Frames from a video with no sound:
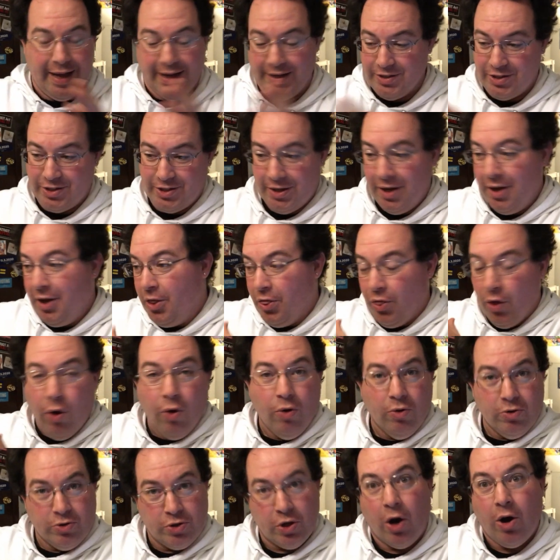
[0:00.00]
as
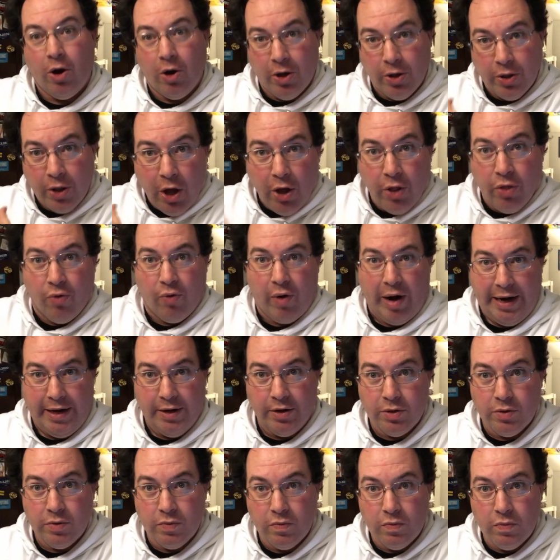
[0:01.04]
those on the
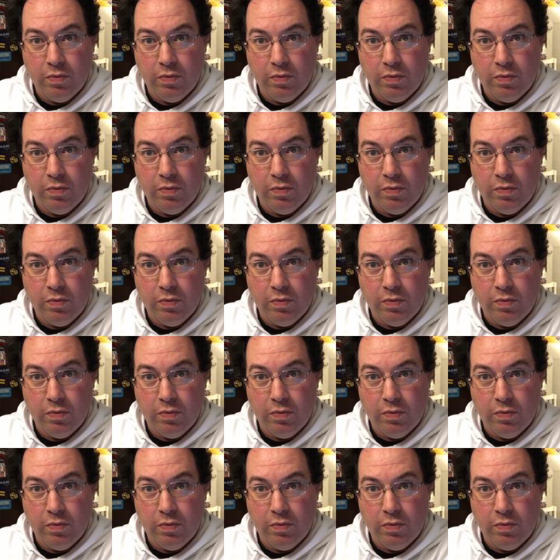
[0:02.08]
right.